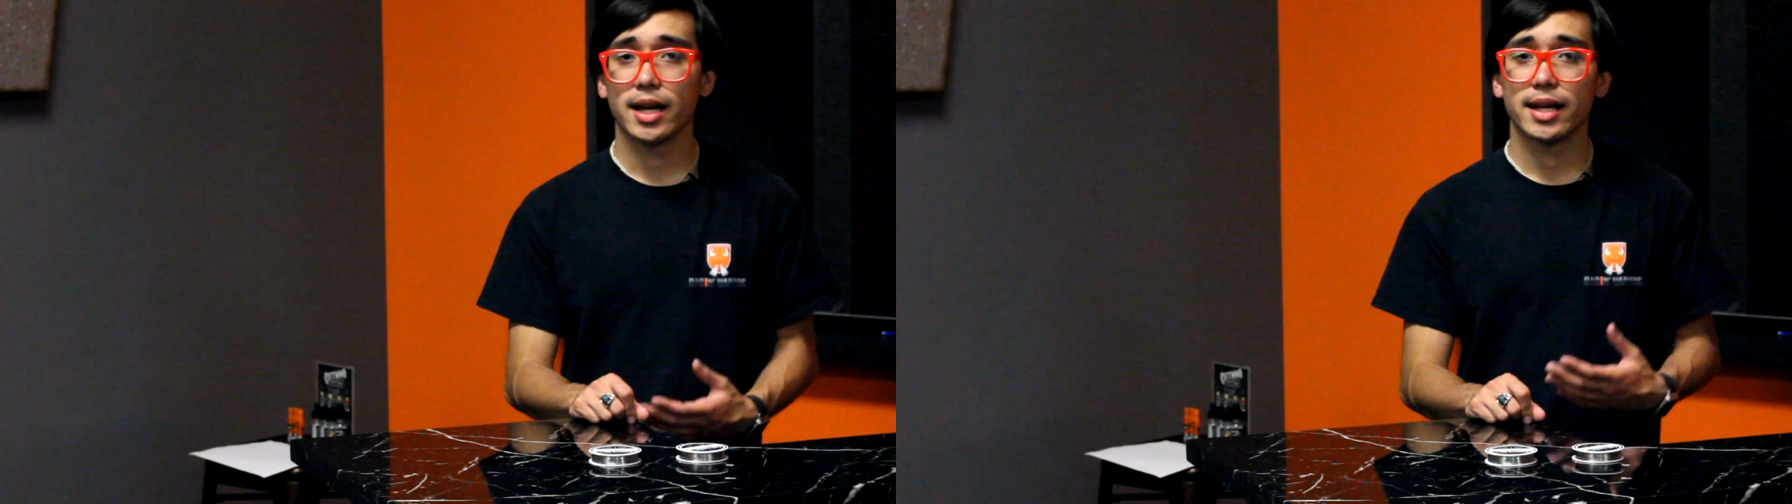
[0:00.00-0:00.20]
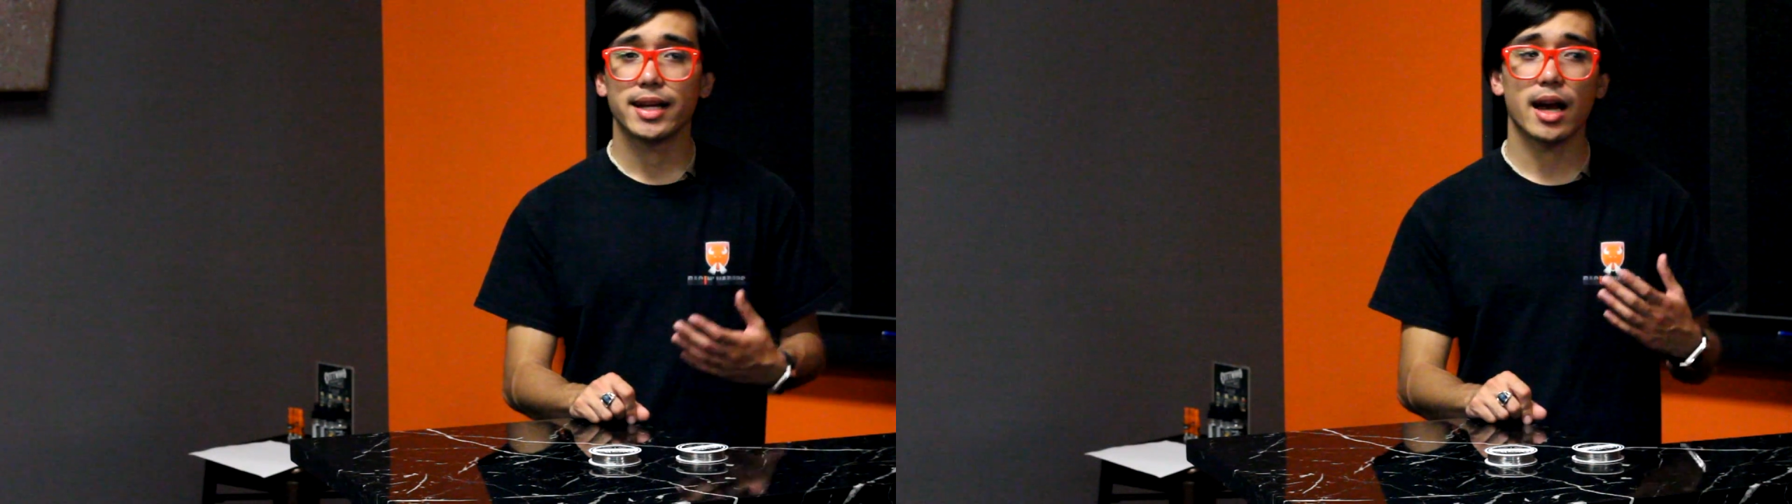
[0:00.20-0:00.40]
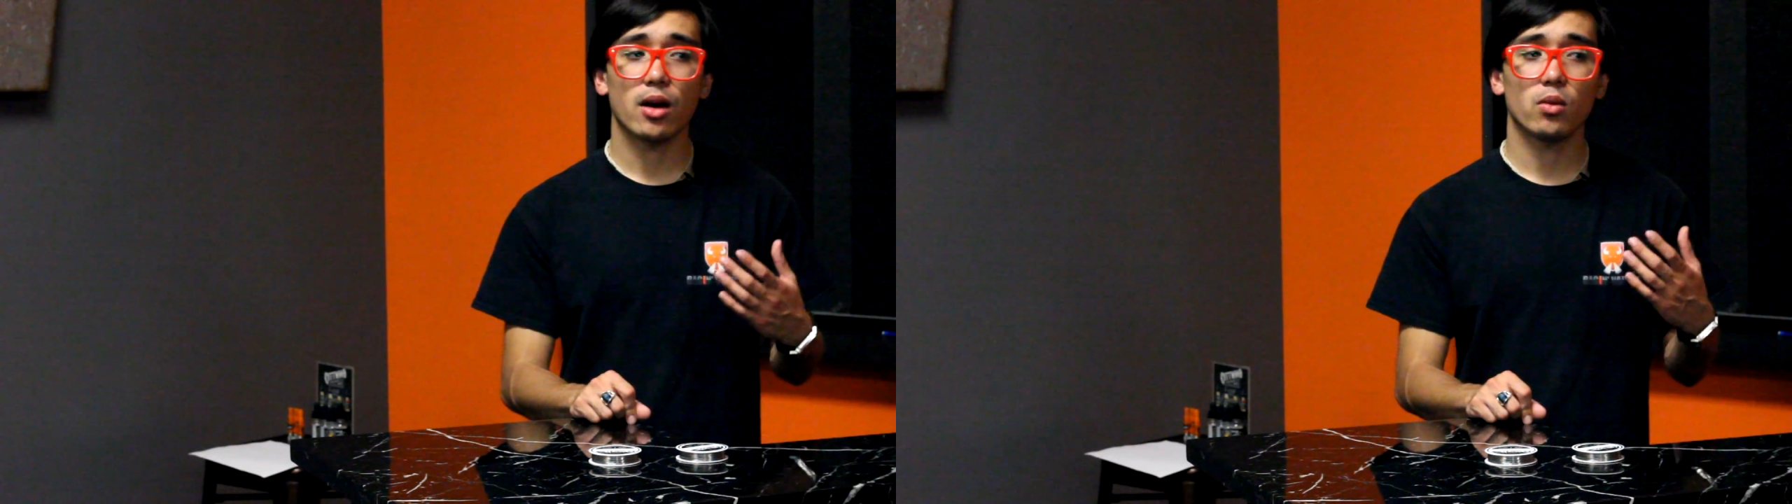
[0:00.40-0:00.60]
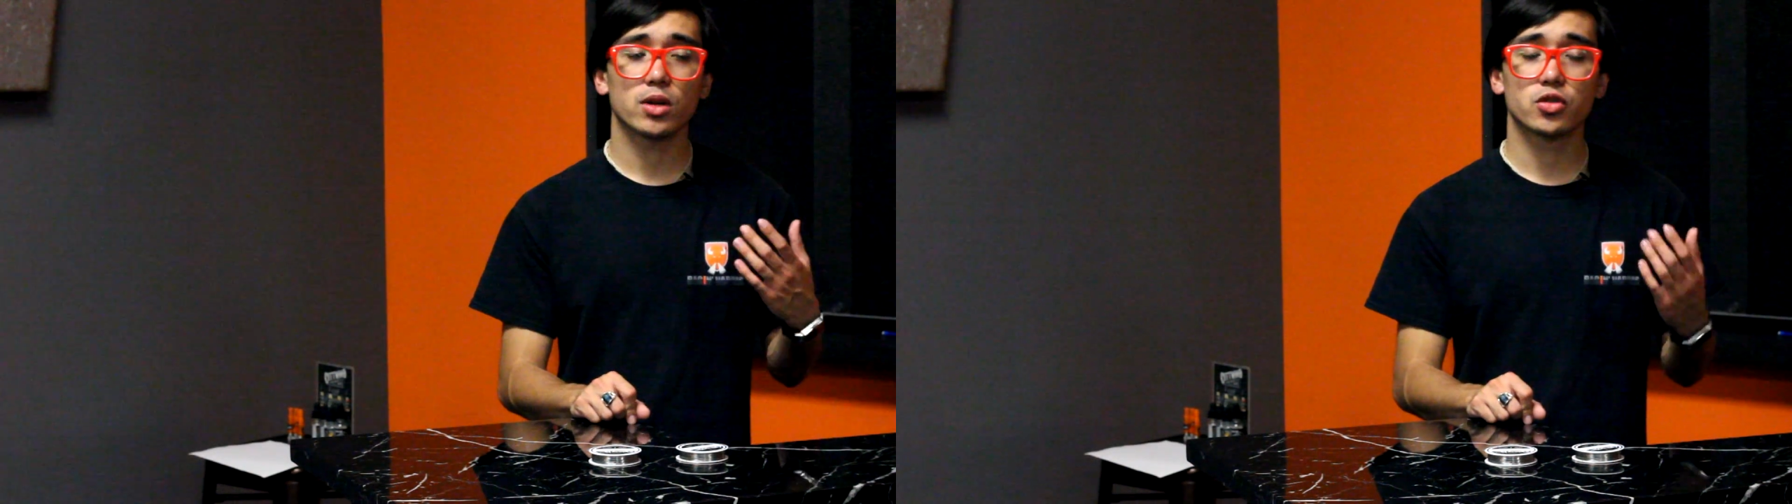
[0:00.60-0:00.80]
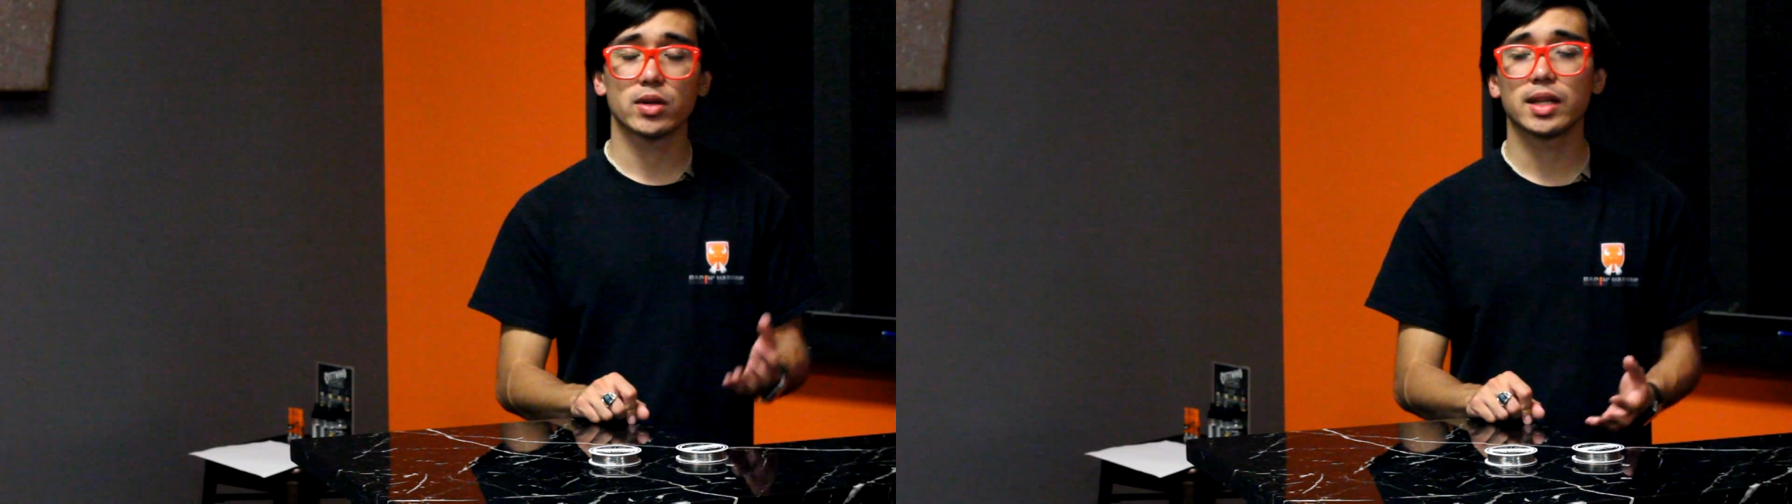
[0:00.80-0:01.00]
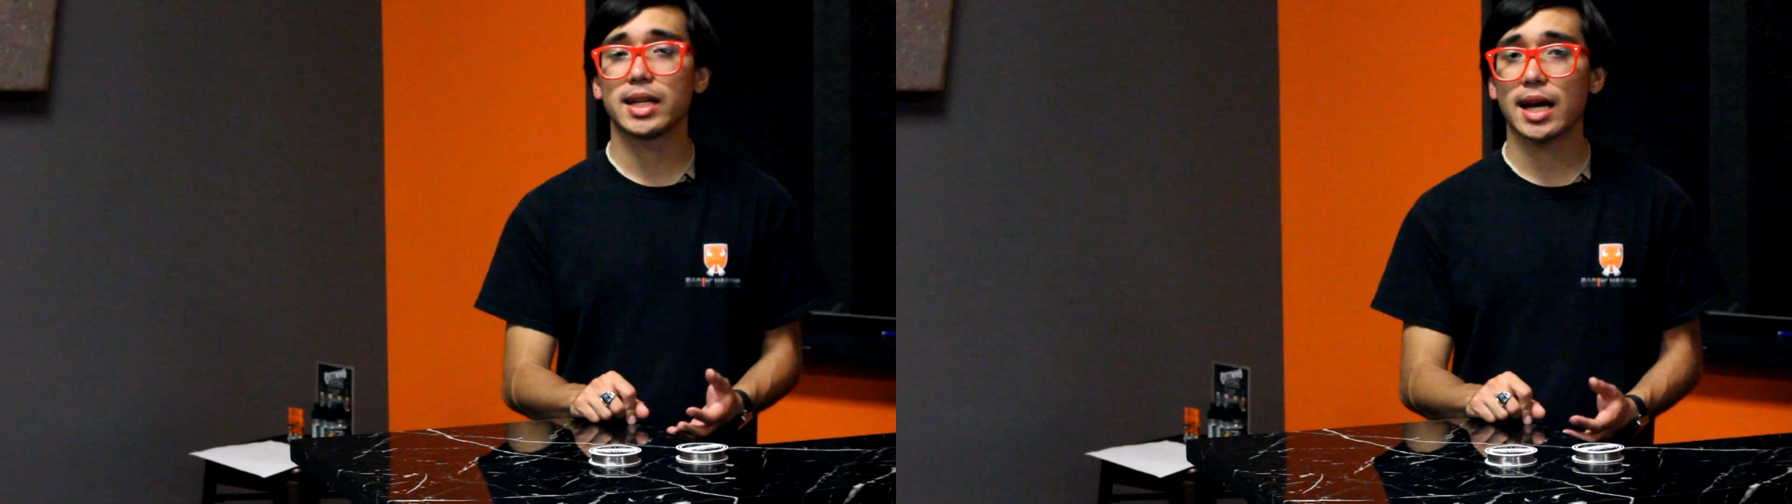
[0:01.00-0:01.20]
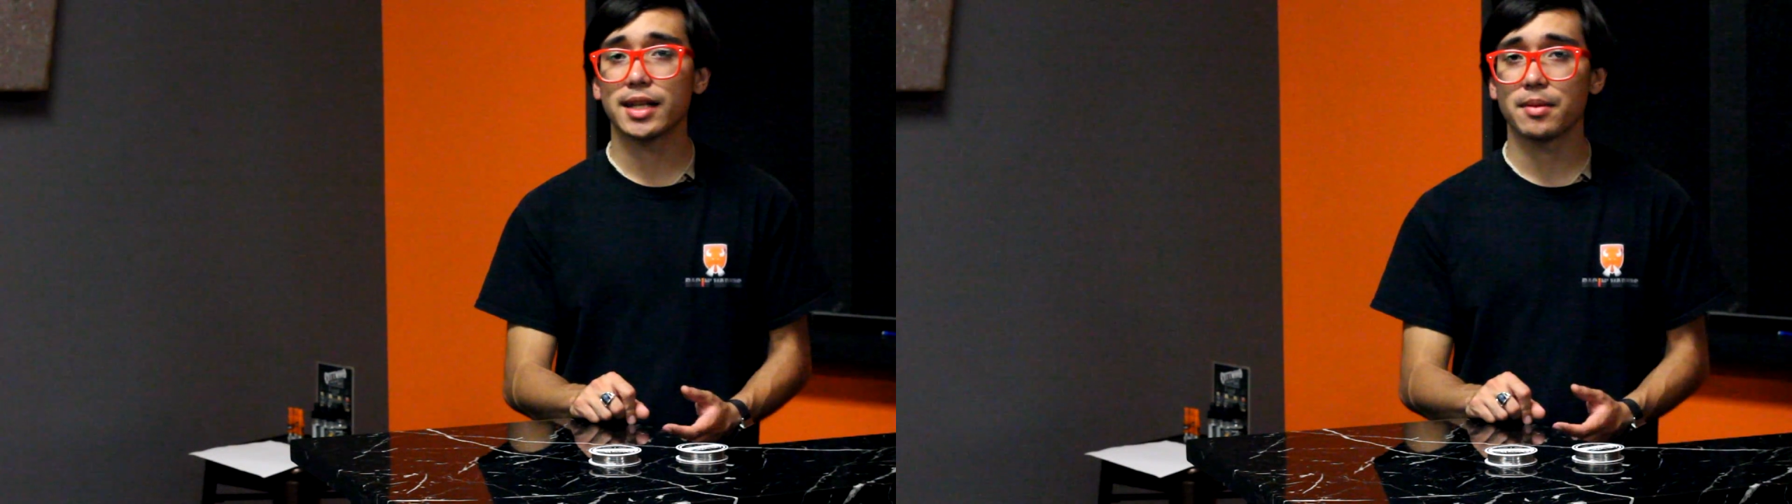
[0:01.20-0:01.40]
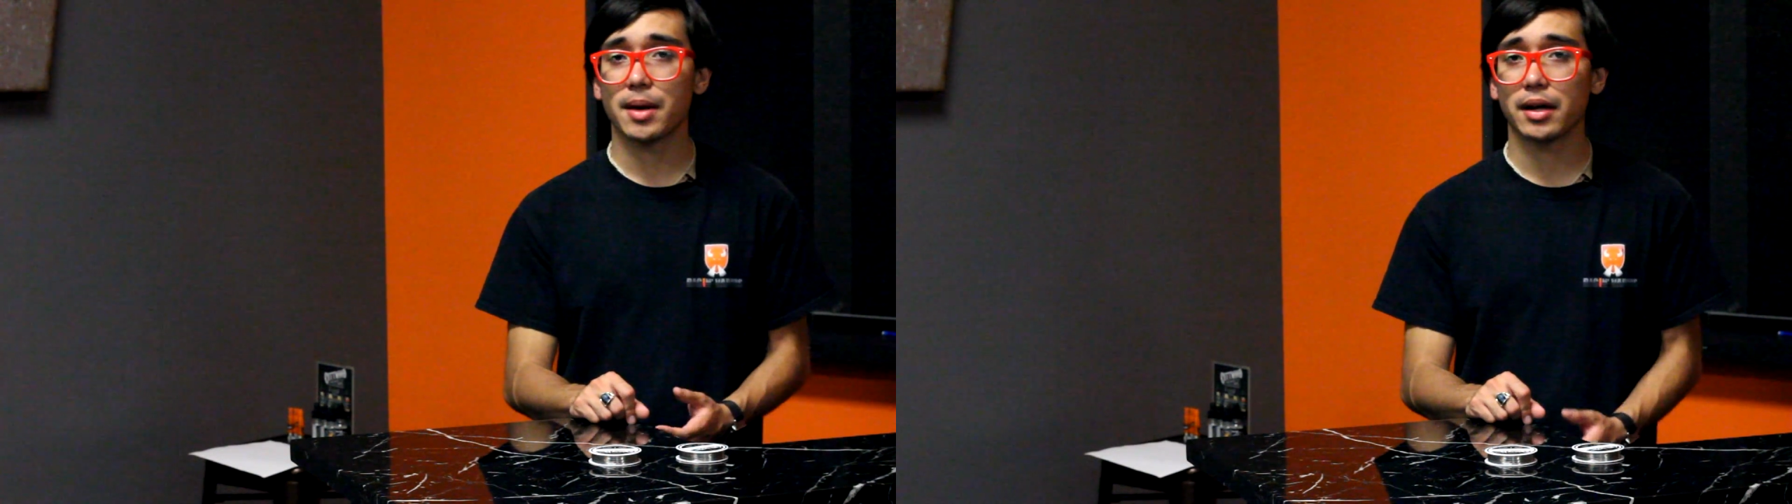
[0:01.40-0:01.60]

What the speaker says: Now, what's really nice about